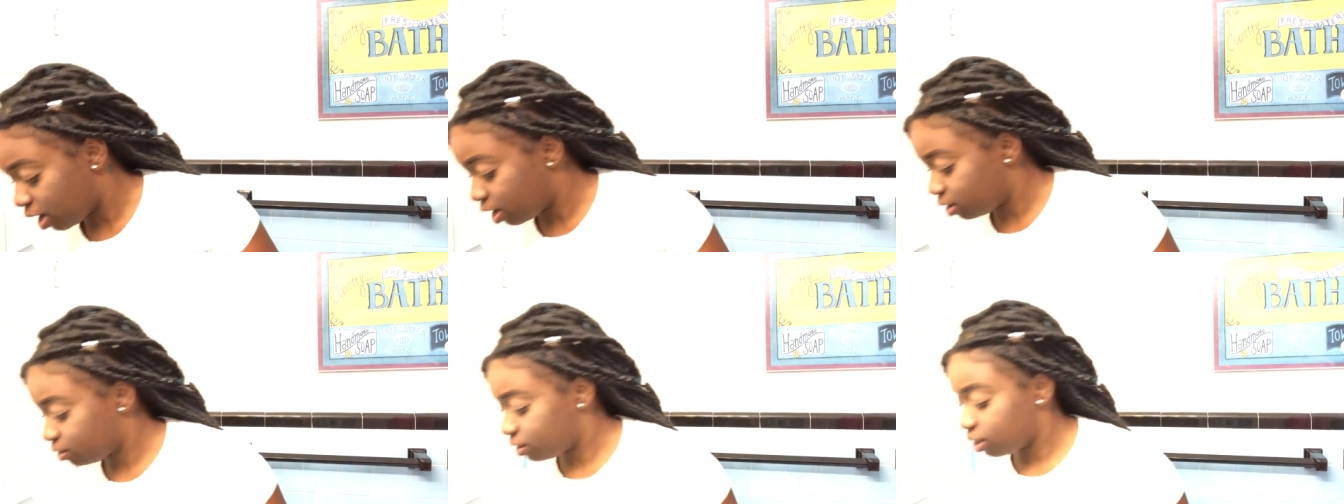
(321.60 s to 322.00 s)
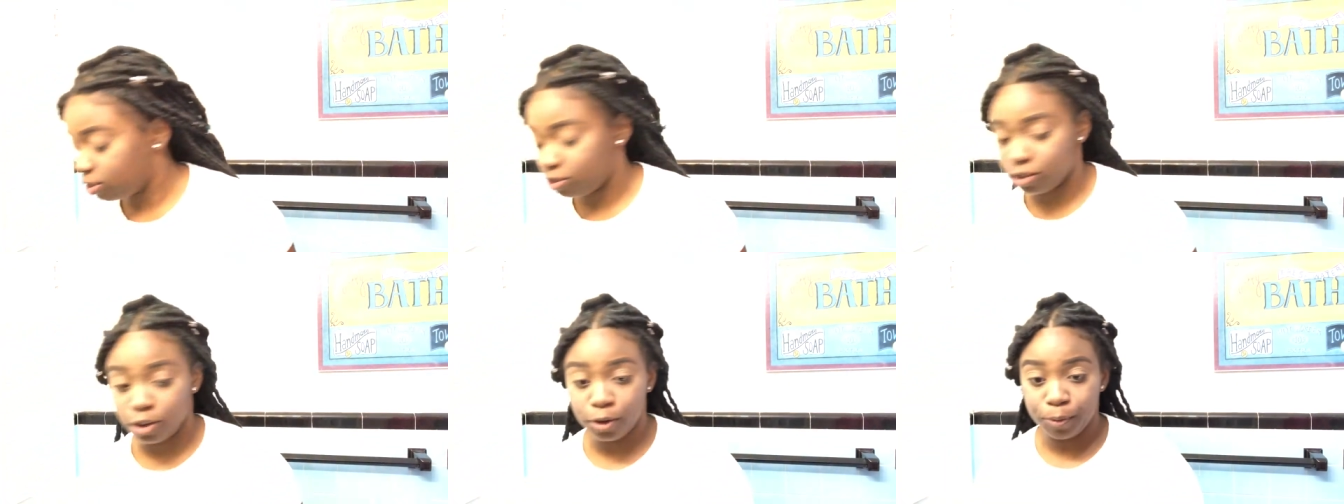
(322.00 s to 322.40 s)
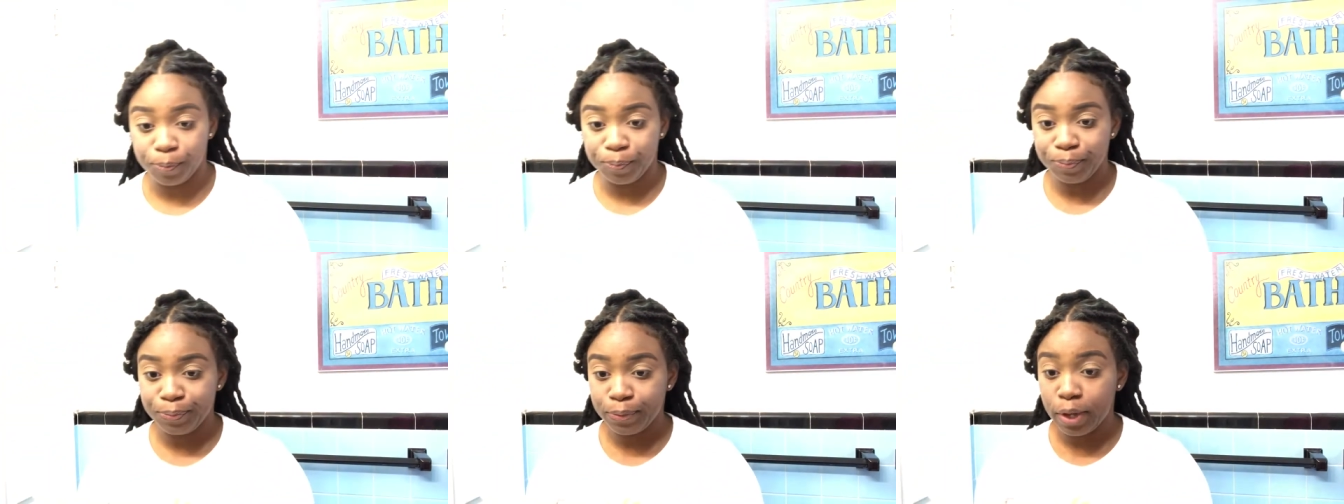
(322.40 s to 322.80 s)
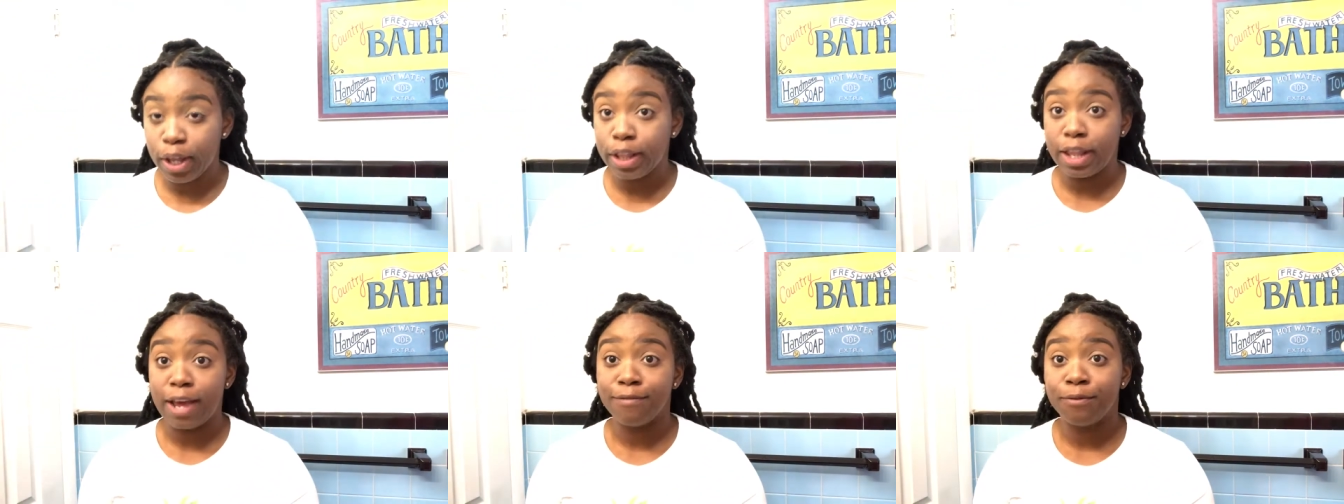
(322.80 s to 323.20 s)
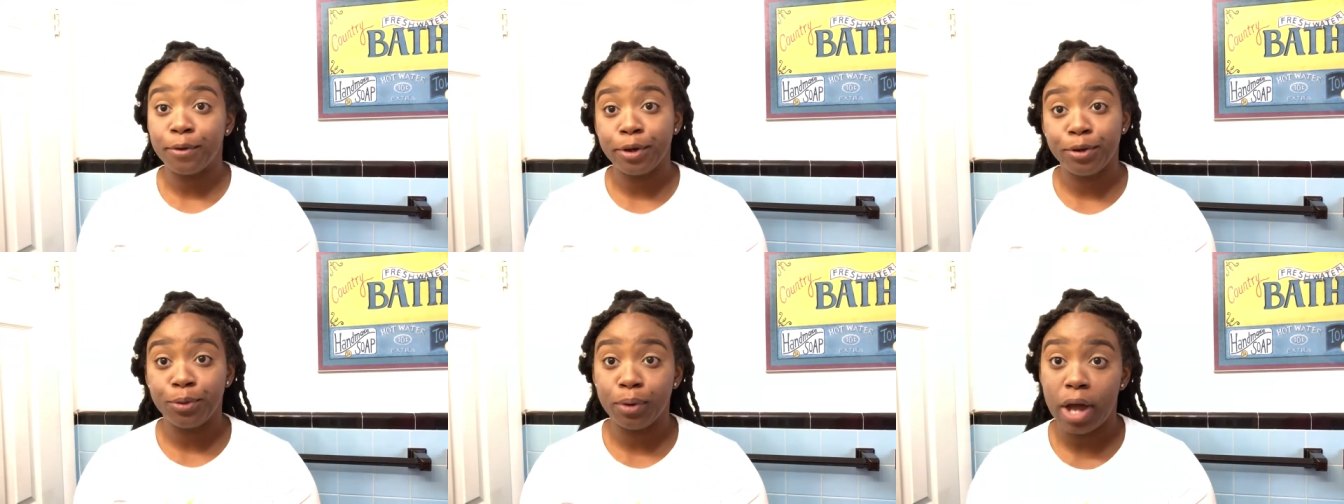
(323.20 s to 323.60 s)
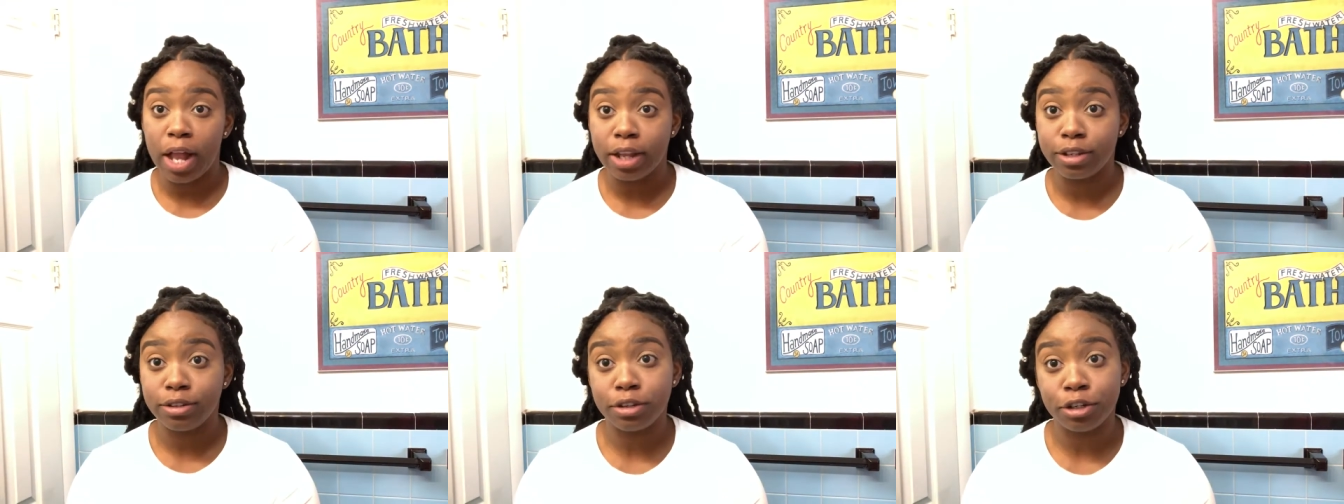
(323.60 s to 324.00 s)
honestly. So that forty-two dollars